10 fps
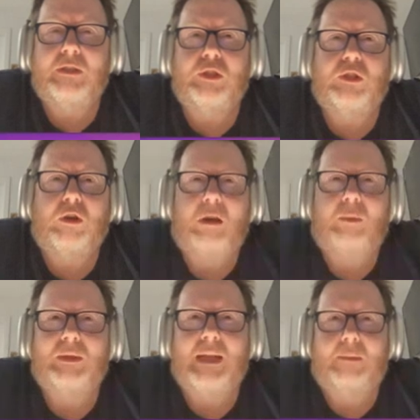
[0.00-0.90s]
as
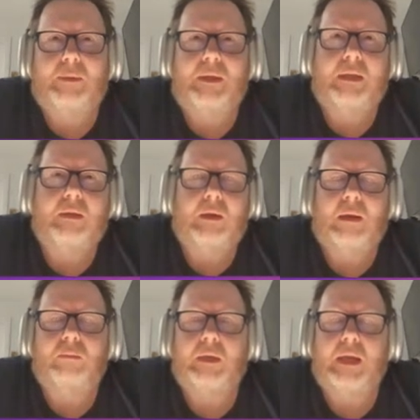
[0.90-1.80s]
describing what's happening
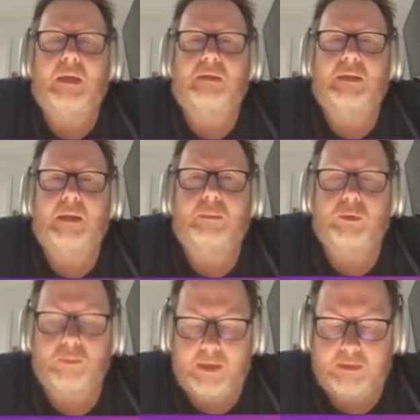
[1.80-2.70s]
in our sample
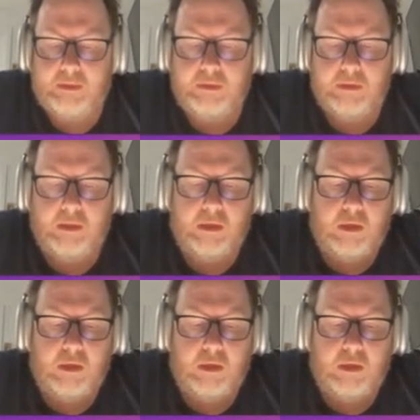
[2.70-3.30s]
spaces.